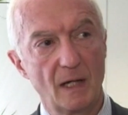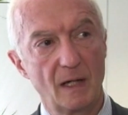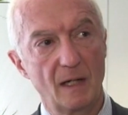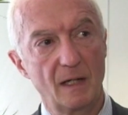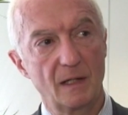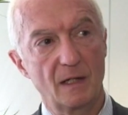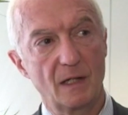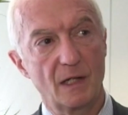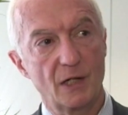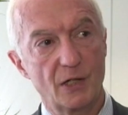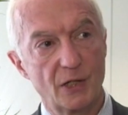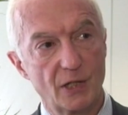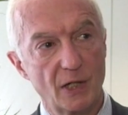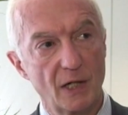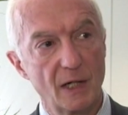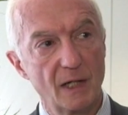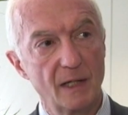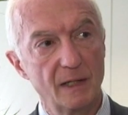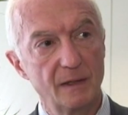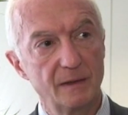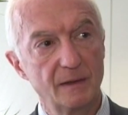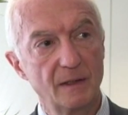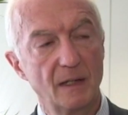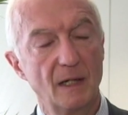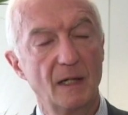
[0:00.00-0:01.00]
are
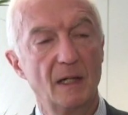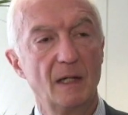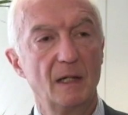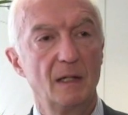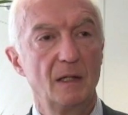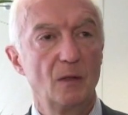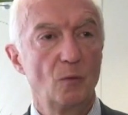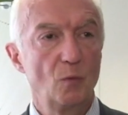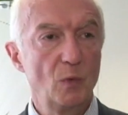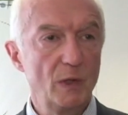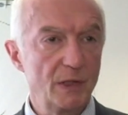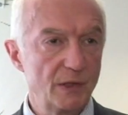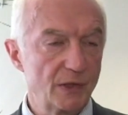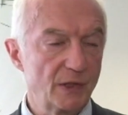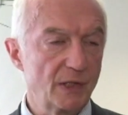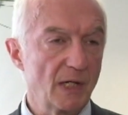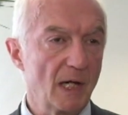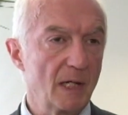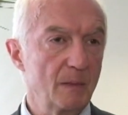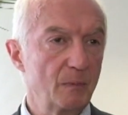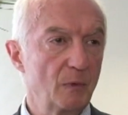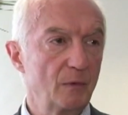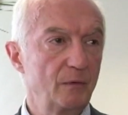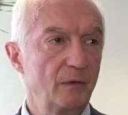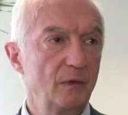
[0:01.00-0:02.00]
shared, which
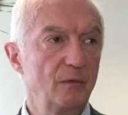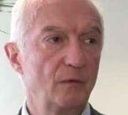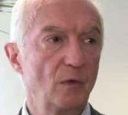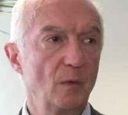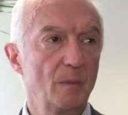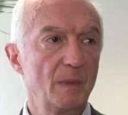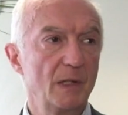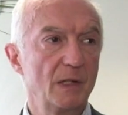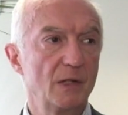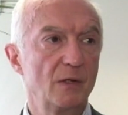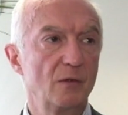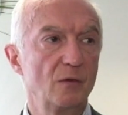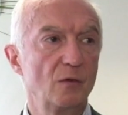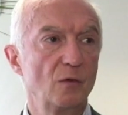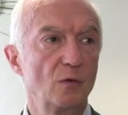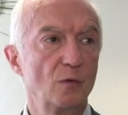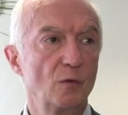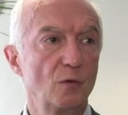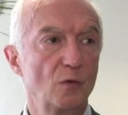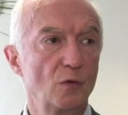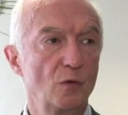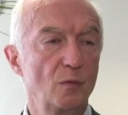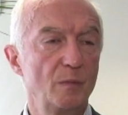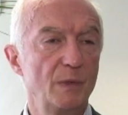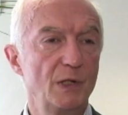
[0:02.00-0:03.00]
type of information
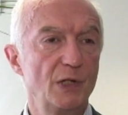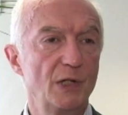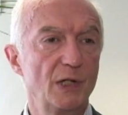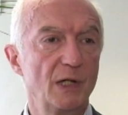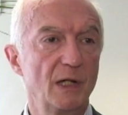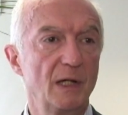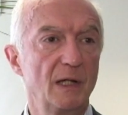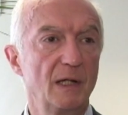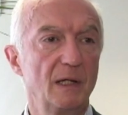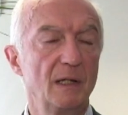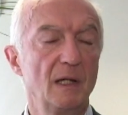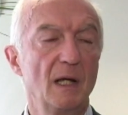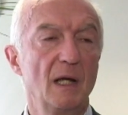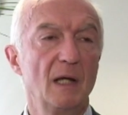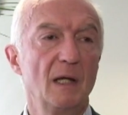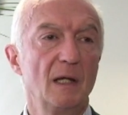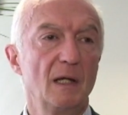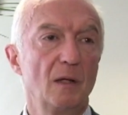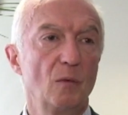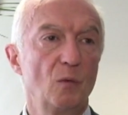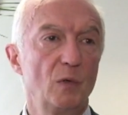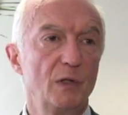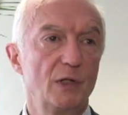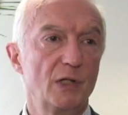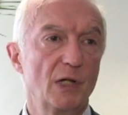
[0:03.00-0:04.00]
should be shared,
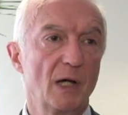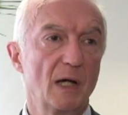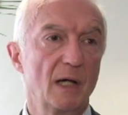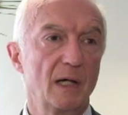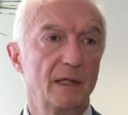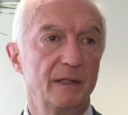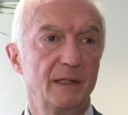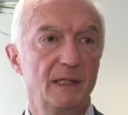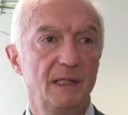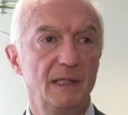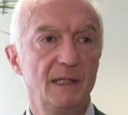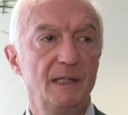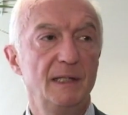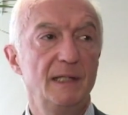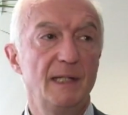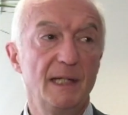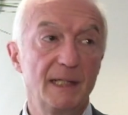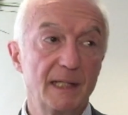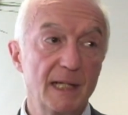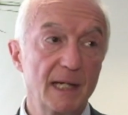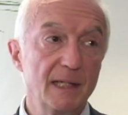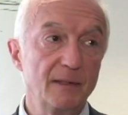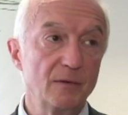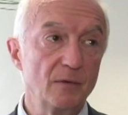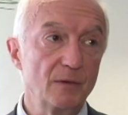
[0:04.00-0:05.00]
which are the
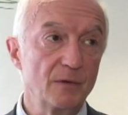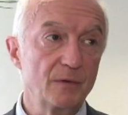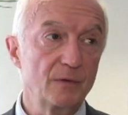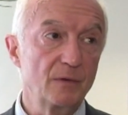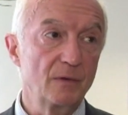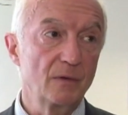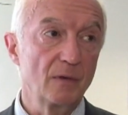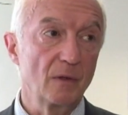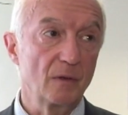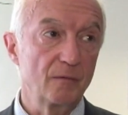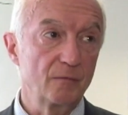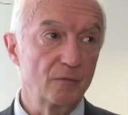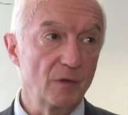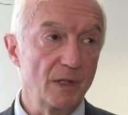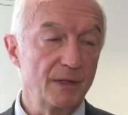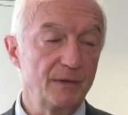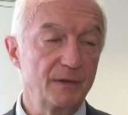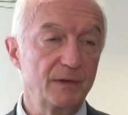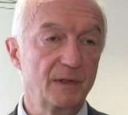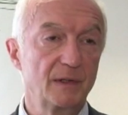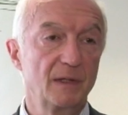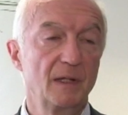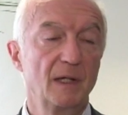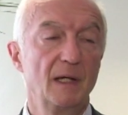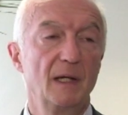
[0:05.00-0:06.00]
indicators of
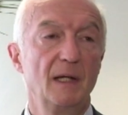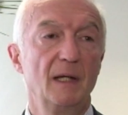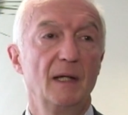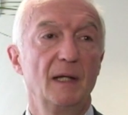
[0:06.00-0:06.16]
risk,